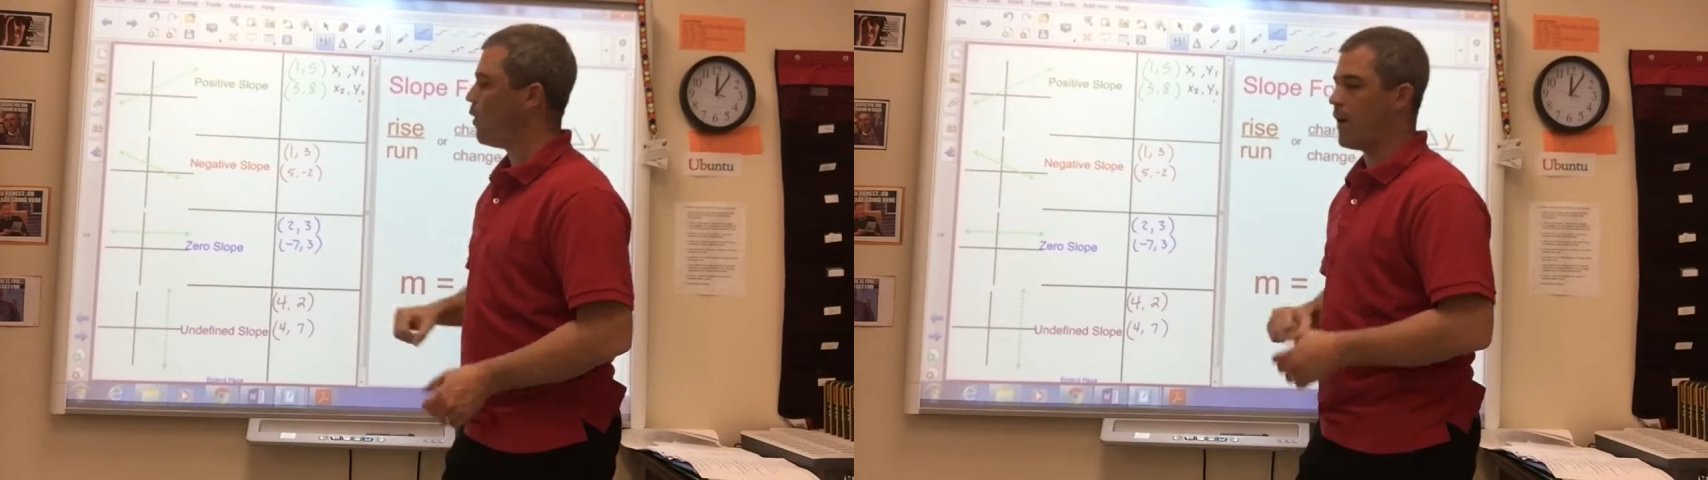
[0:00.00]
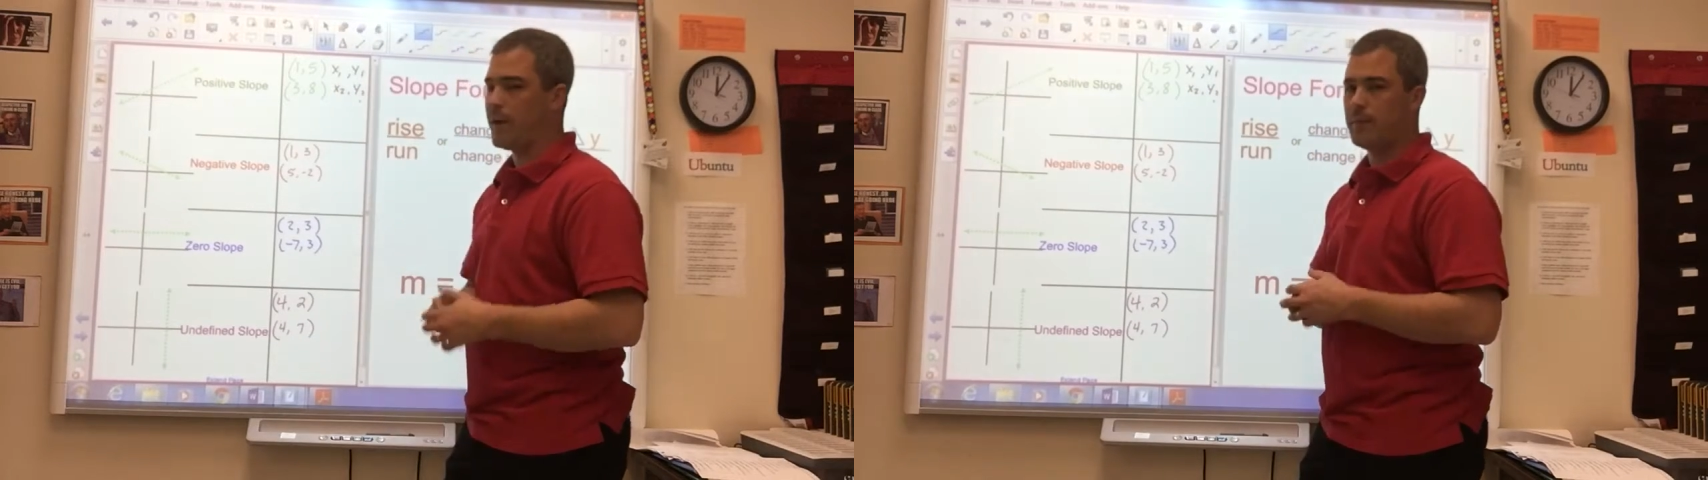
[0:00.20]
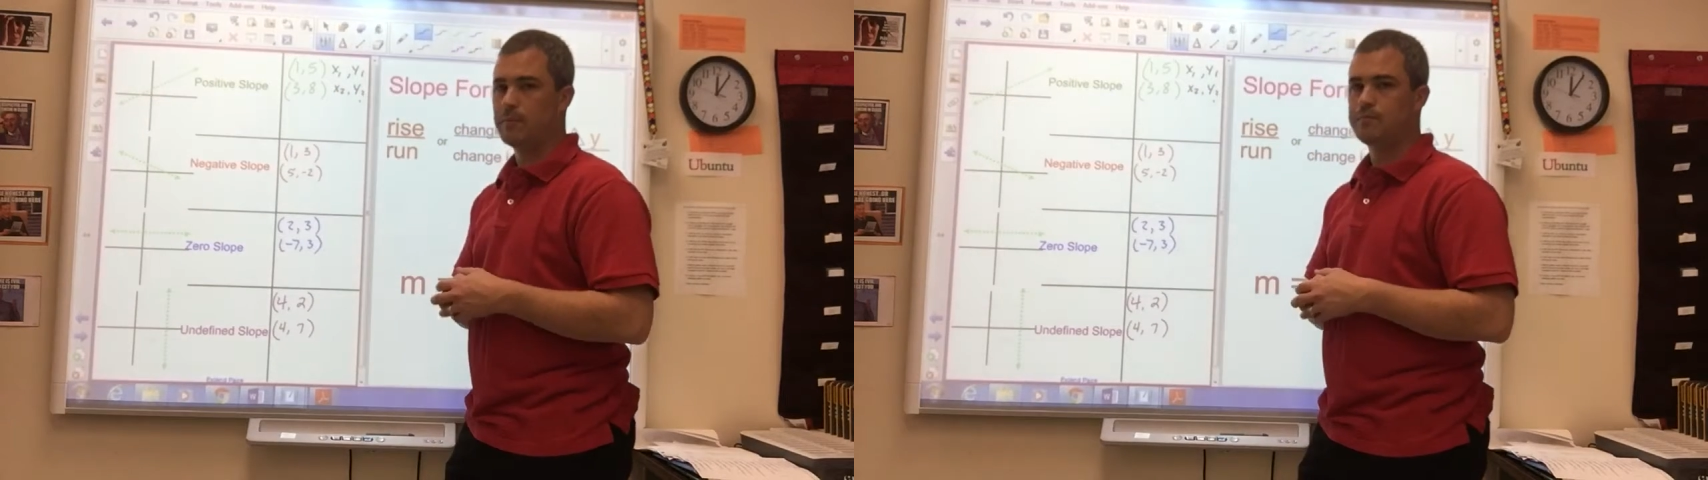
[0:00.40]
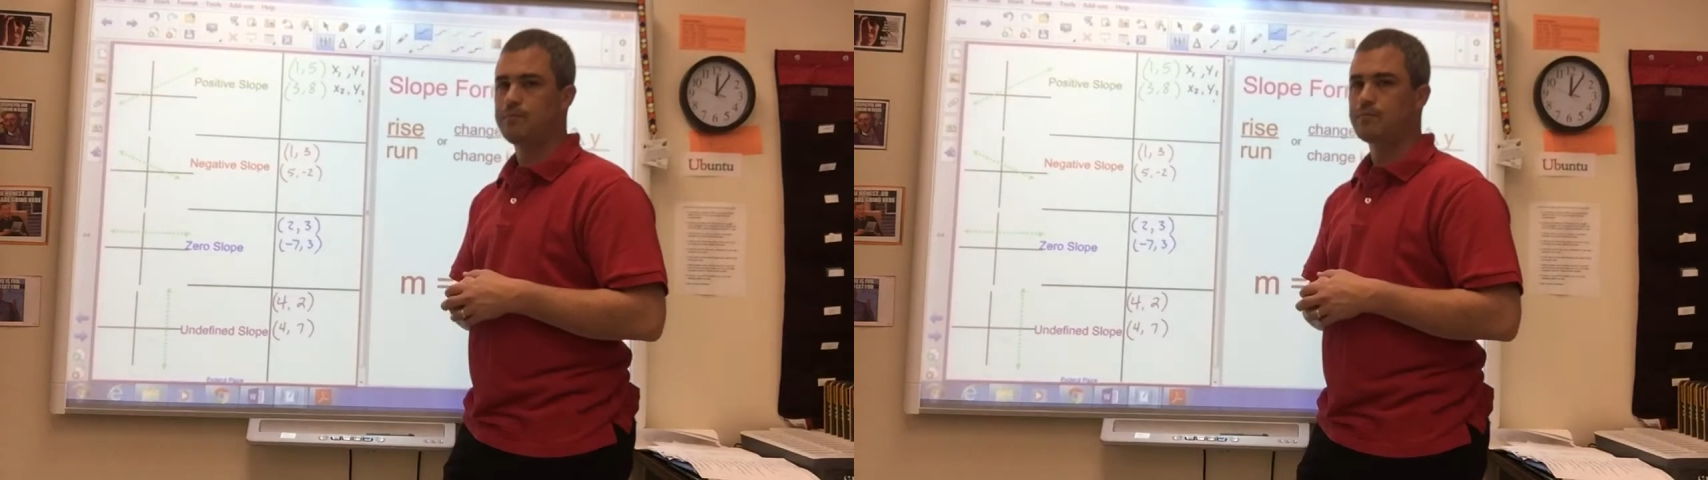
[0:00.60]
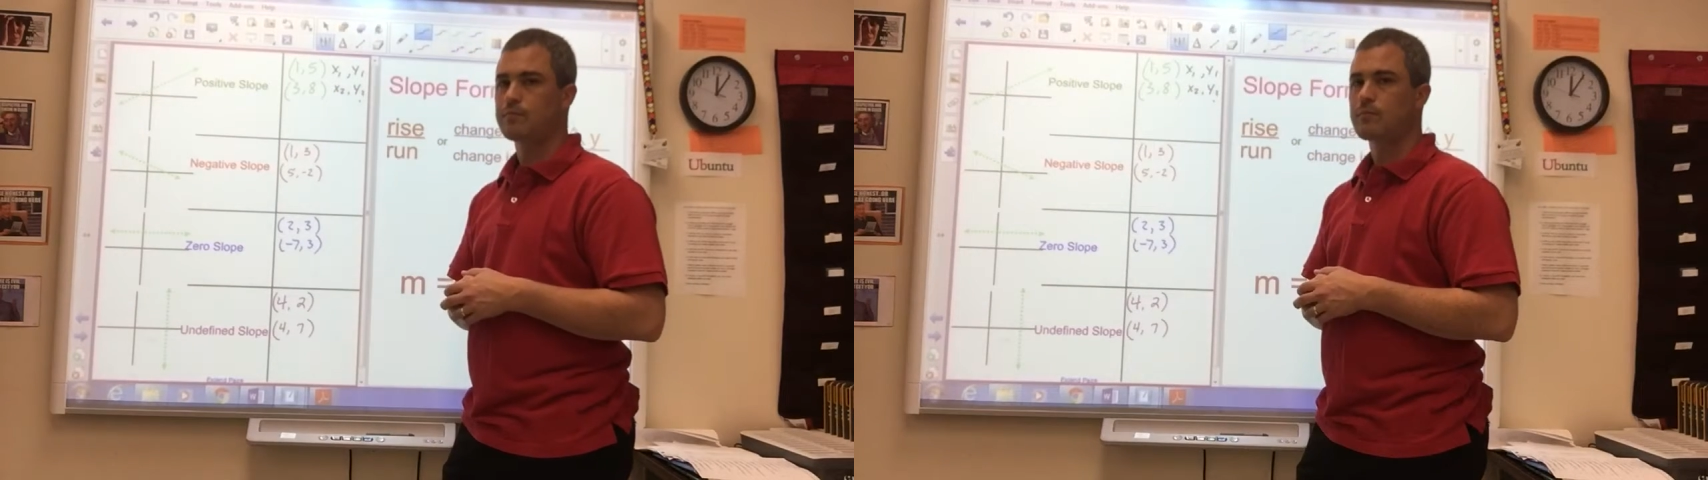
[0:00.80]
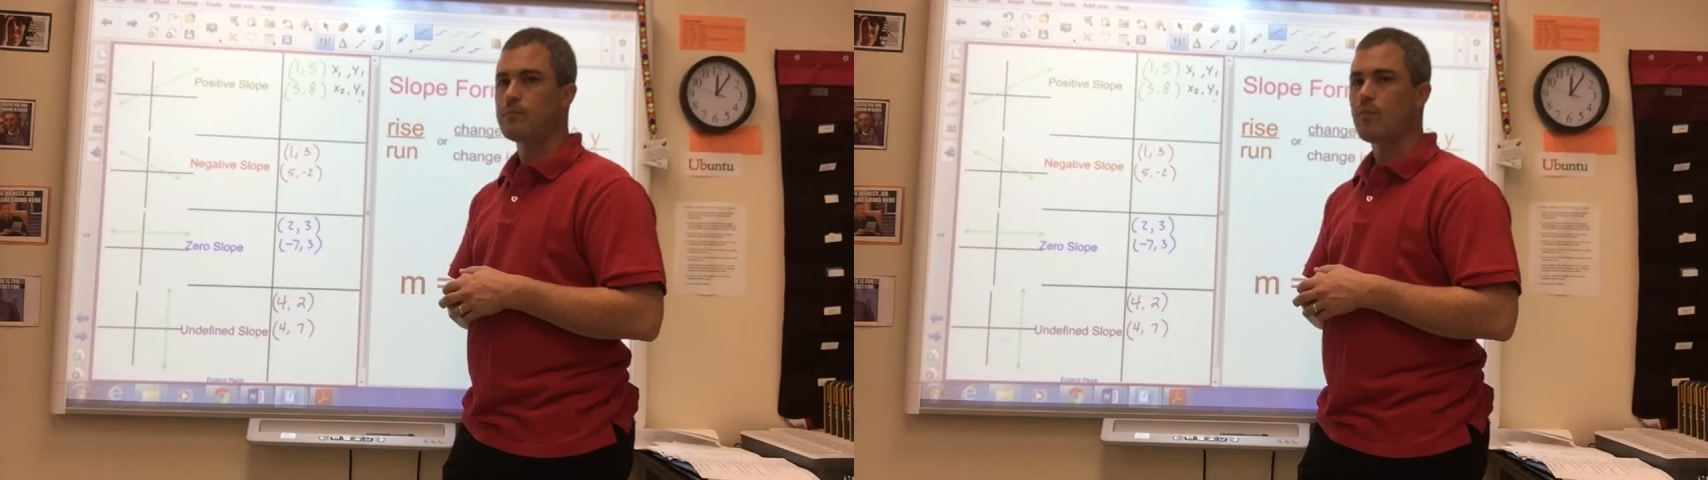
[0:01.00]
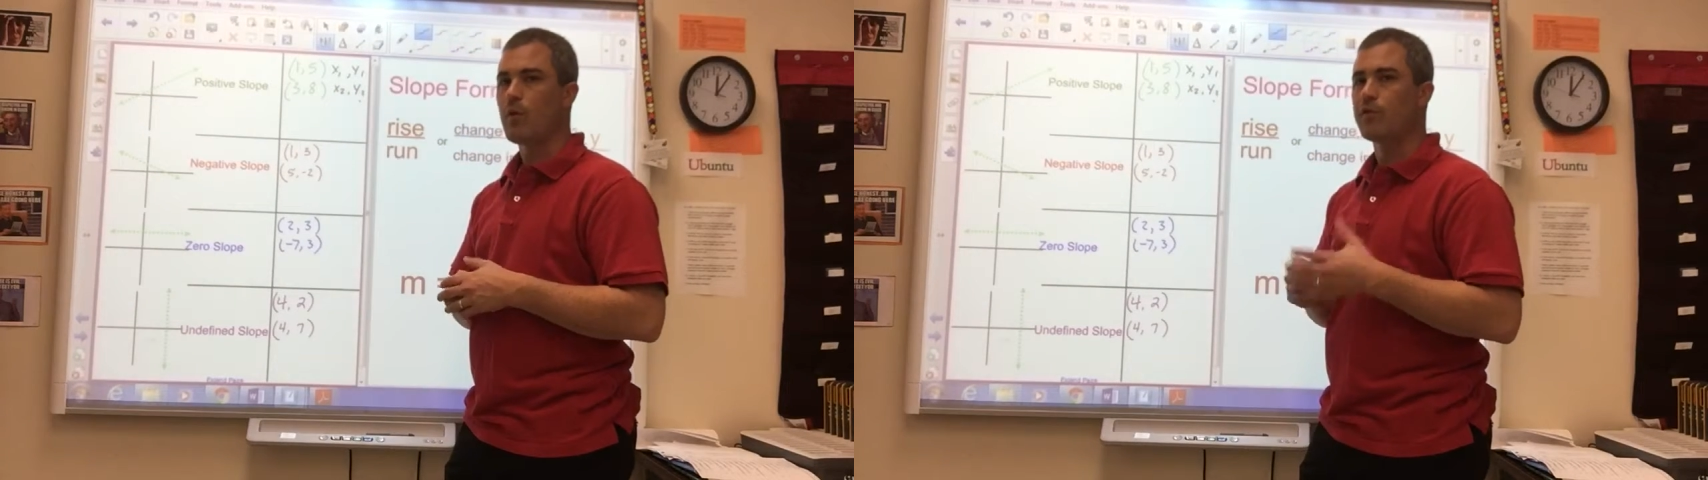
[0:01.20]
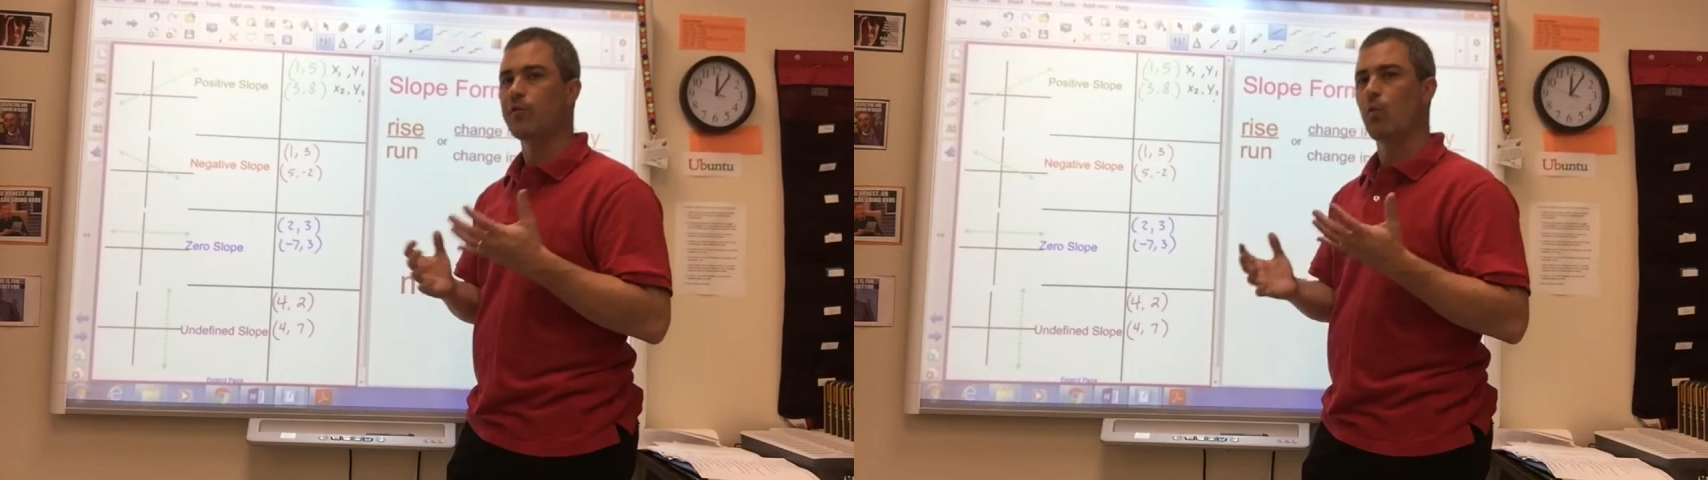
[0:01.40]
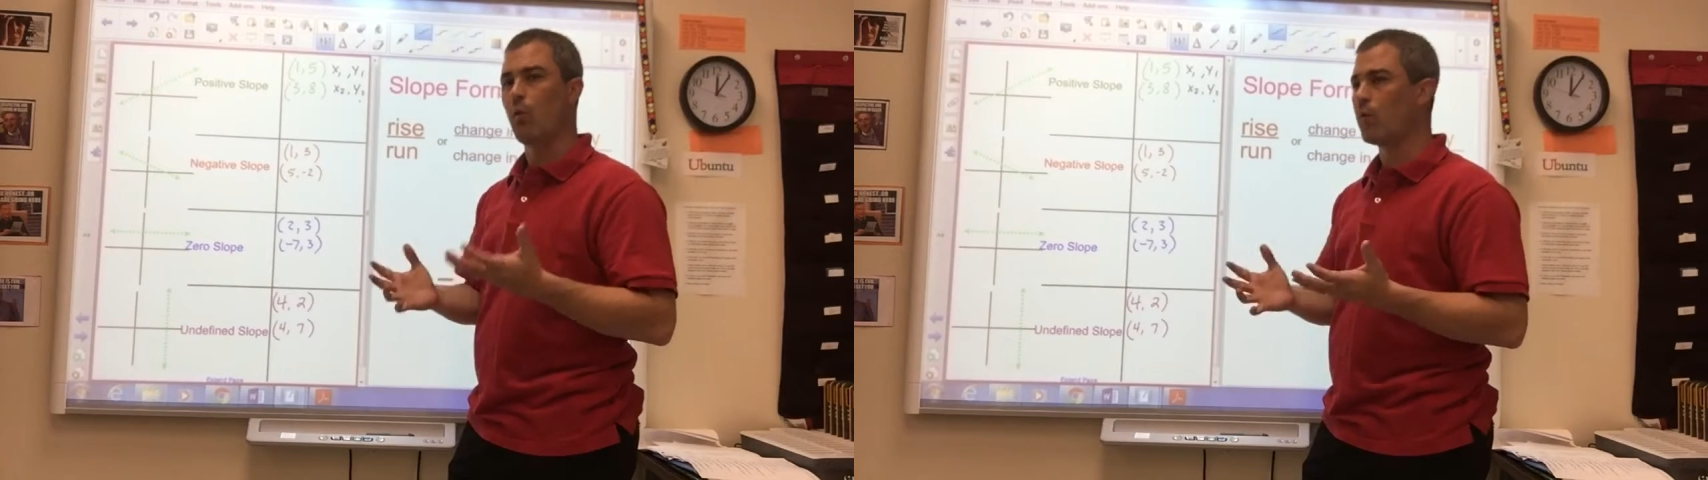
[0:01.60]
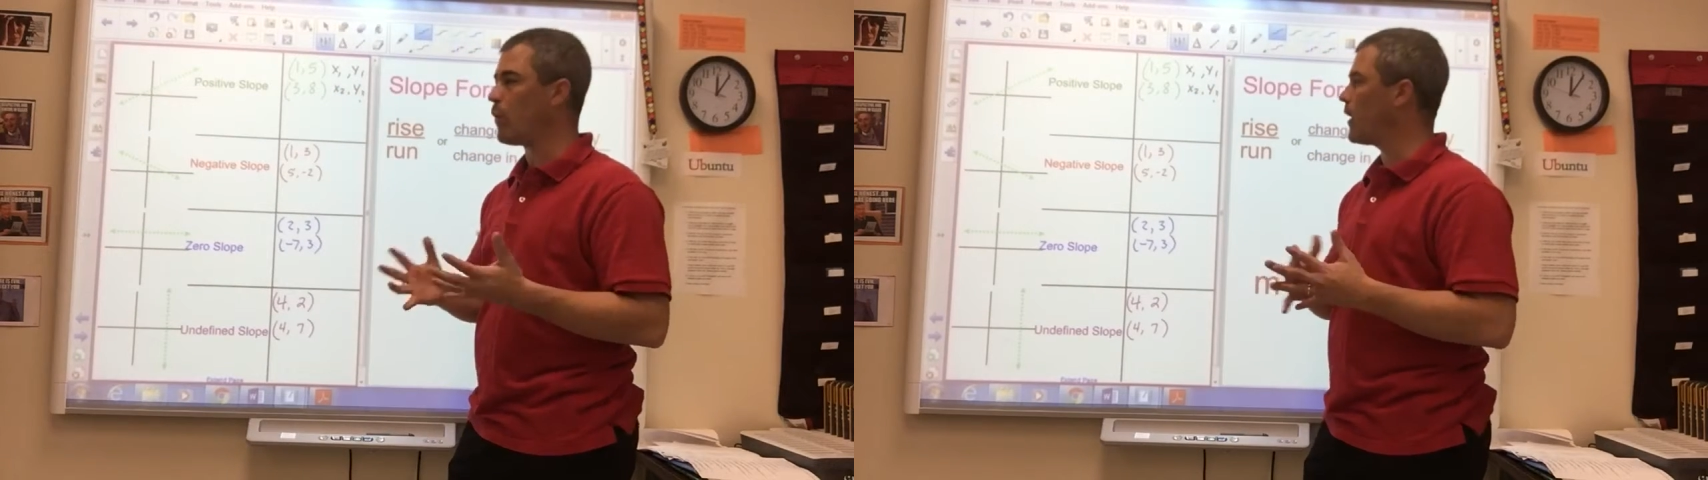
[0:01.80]
y. So
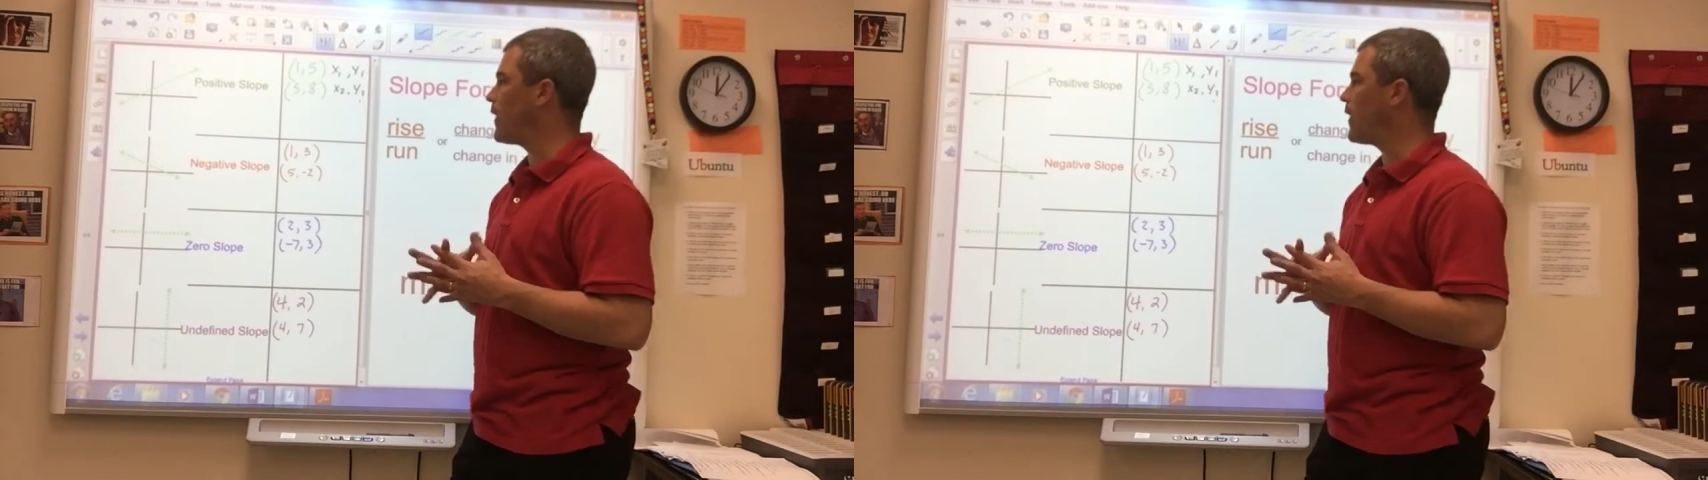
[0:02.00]
one way